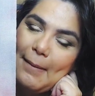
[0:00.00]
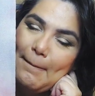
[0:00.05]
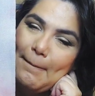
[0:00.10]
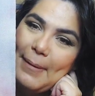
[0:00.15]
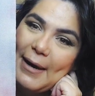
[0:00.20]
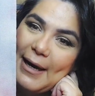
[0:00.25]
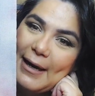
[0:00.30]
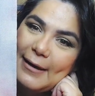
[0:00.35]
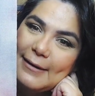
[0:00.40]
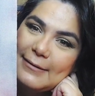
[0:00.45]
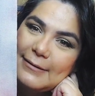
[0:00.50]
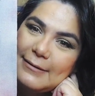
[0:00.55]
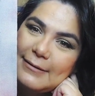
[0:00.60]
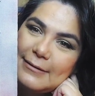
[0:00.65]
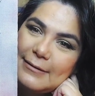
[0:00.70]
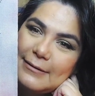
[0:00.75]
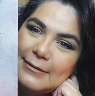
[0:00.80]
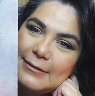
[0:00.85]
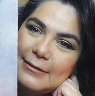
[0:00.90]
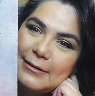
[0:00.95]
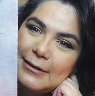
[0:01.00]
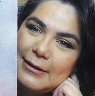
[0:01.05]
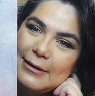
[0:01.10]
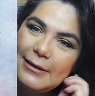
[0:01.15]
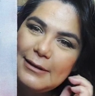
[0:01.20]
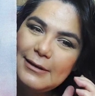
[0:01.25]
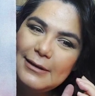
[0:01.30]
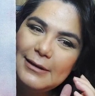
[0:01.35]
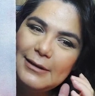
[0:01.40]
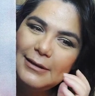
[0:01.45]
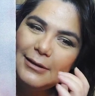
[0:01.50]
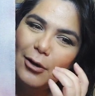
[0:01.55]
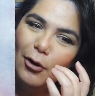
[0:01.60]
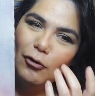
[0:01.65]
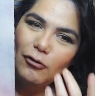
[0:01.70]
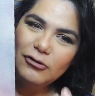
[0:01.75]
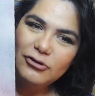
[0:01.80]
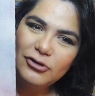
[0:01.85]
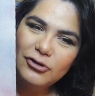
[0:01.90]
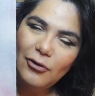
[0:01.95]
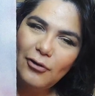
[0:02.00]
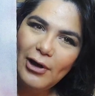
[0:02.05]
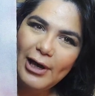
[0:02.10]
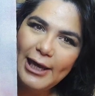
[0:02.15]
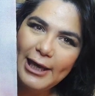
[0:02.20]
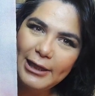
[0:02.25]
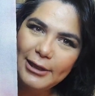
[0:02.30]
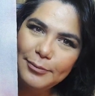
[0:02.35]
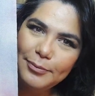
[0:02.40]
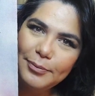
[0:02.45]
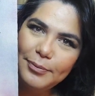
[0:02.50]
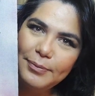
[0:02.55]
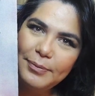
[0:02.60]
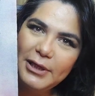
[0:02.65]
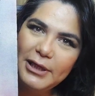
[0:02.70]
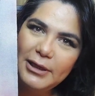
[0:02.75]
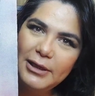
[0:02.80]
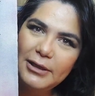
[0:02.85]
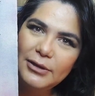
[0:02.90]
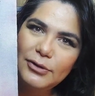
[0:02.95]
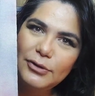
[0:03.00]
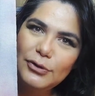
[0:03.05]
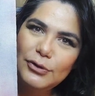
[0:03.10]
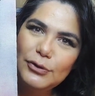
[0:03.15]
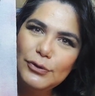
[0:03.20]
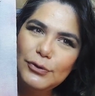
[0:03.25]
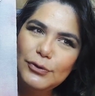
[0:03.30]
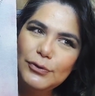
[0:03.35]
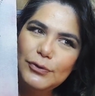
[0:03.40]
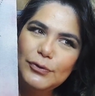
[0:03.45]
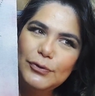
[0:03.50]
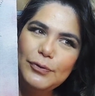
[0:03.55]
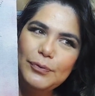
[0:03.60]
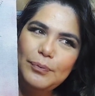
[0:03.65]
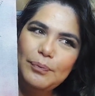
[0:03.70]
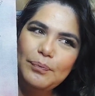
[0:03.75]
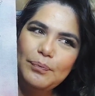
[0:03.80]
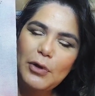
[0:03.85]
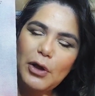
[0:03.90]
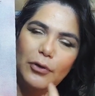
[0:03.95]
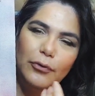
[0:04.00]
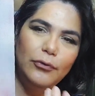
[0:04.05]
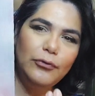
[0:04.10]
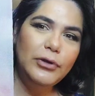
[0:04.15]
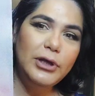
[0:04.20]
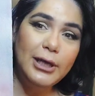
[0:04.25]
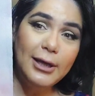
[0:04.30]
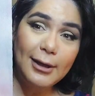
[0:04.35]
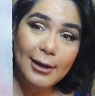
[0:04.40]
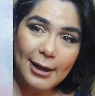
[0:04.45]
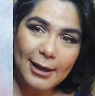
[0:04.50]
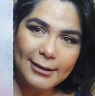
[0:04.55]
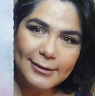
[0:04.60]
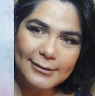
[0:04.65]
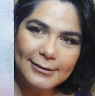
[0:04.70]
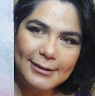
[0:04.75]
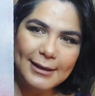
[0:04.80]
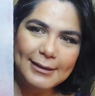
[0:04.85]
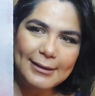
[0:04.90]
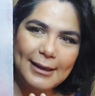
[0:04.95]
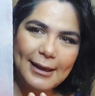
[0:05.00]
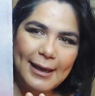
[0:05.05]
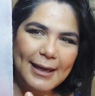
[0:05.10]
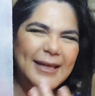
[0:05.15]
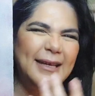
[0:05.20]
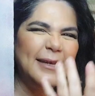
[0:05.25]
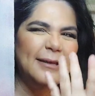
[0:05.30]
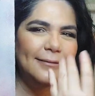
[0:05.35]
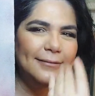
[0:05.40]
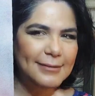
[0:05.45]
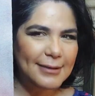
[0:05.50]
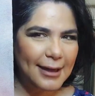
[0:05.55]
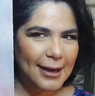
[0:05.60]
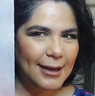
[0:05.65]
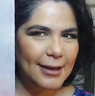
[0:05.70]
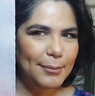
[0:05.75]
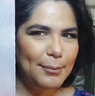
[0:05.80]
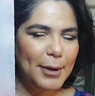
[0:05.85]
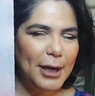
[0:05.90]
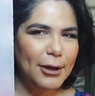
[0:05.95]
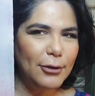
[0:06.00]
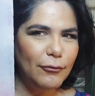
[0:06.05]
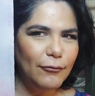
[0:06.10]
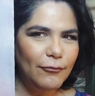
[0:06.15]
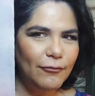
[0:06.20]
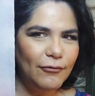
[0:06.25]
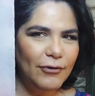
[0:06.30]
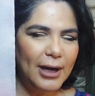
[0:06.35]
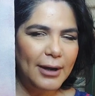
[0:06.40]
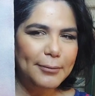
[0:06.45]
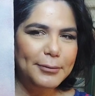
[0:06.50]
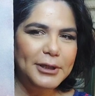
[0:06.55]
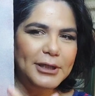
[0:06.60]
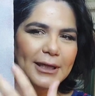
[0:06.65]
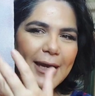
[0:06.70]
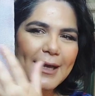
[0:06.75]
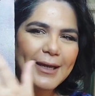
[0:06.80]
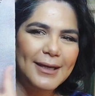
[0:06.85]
But it also helped me to realize that I can dye my own fabric.